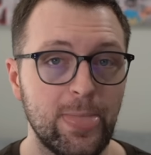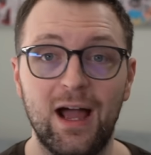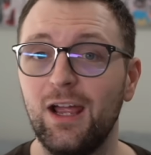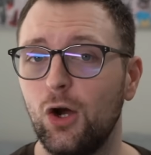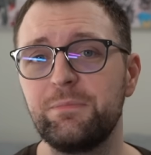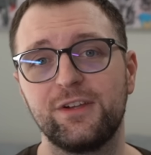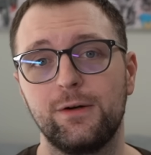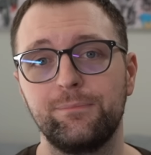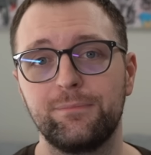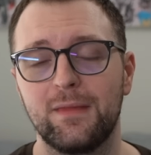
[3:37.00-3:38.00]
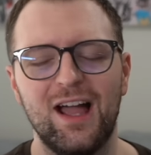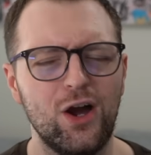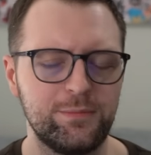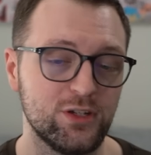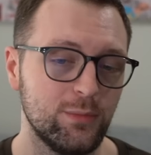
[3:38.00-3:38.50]
I hope so.
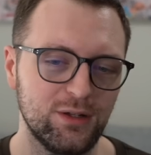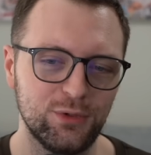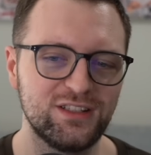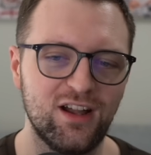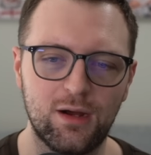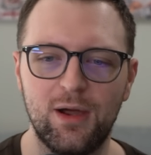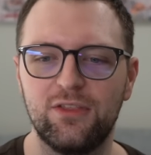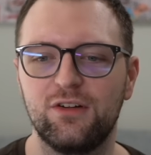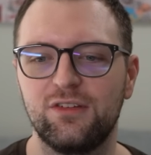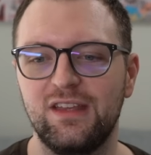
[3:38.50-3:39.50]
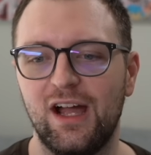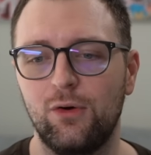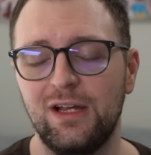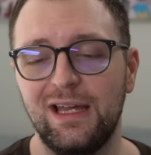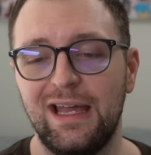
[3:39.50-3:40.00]
But we'll talk about those
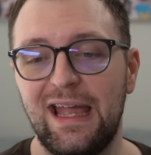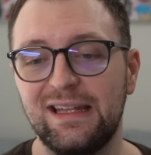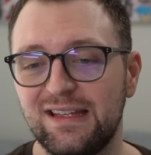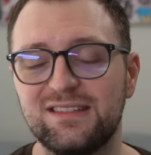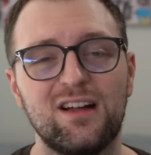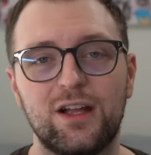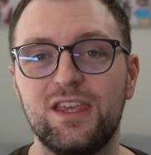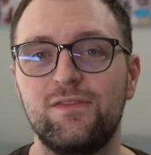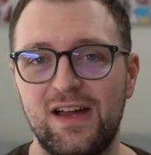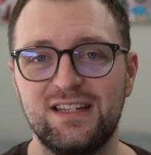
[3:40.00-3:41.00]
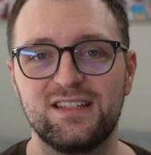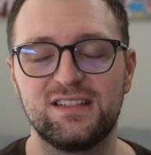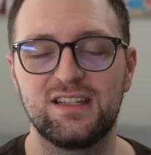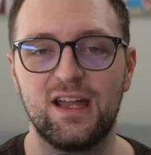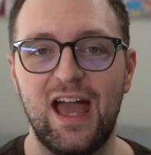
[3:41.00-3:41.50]
now. And let's talk
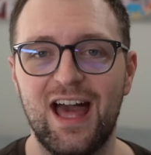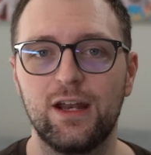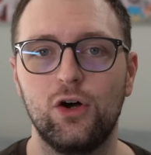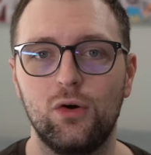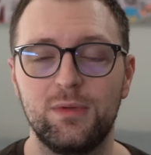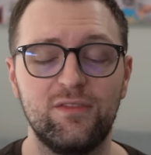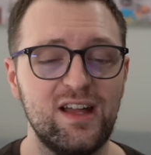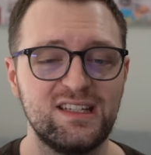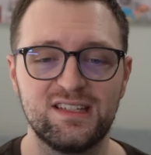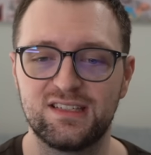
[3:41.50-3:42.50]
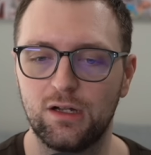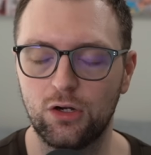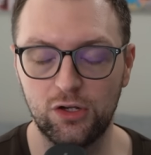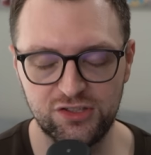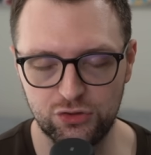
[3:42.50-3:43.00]
Juventus at home. Juventus,
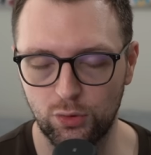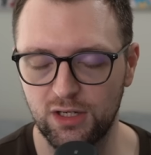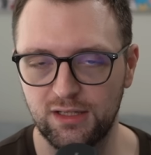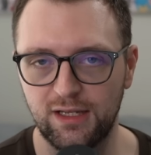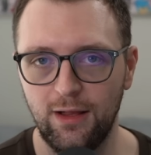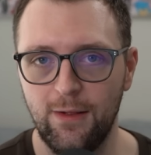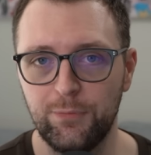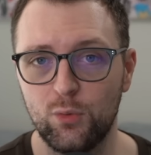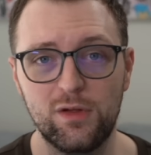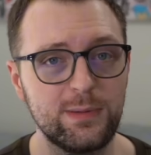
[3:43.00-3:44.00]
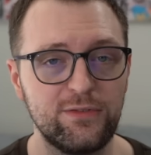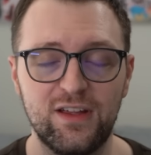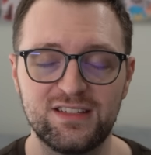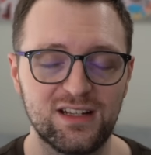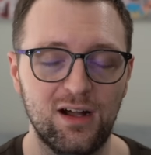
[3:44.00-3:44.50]
historically, we've been
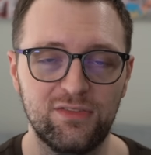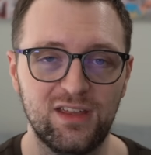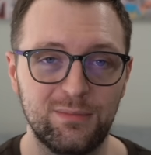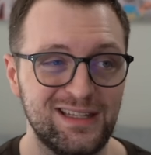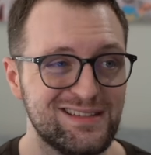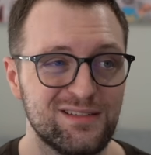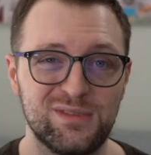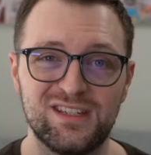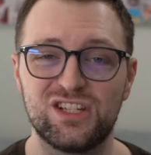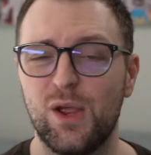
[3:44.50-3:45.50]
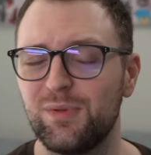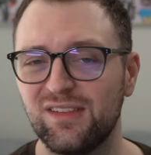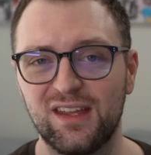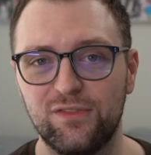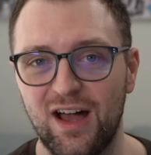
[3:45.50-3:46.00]
facing off them in some of these Champions
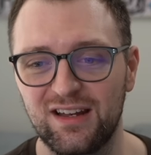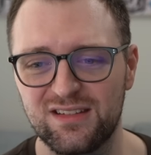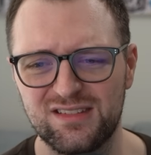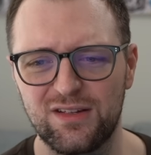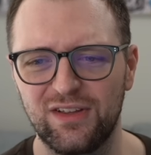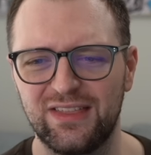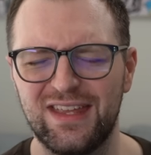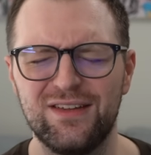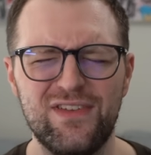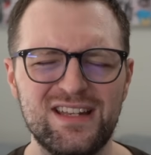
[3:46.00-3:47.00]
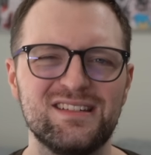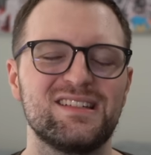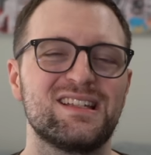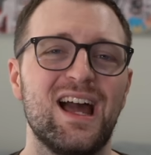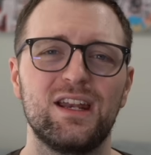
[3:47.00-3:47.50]
League finals and stuff like that. Juventus
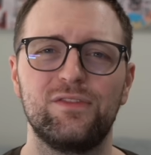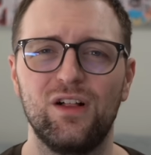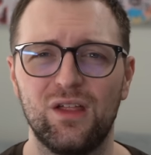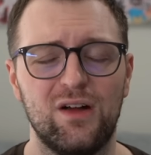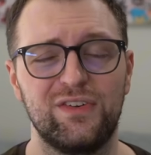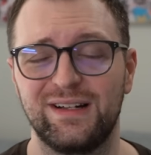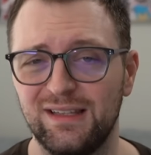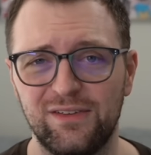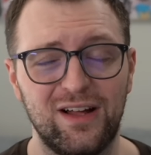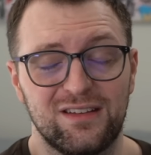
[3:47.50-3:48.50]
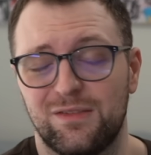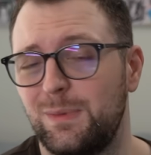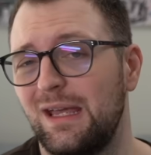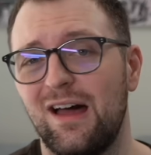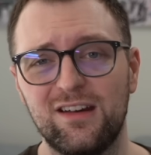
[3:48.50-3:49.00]
has kind of fallen off a cliff. I'll just
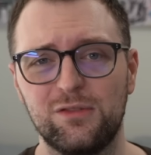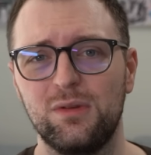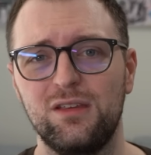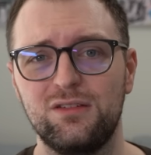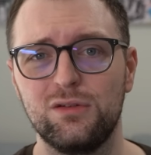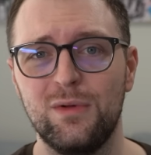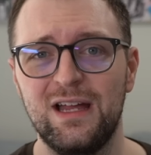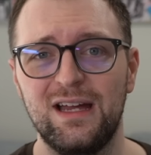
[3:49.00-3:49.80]
be honest with you two.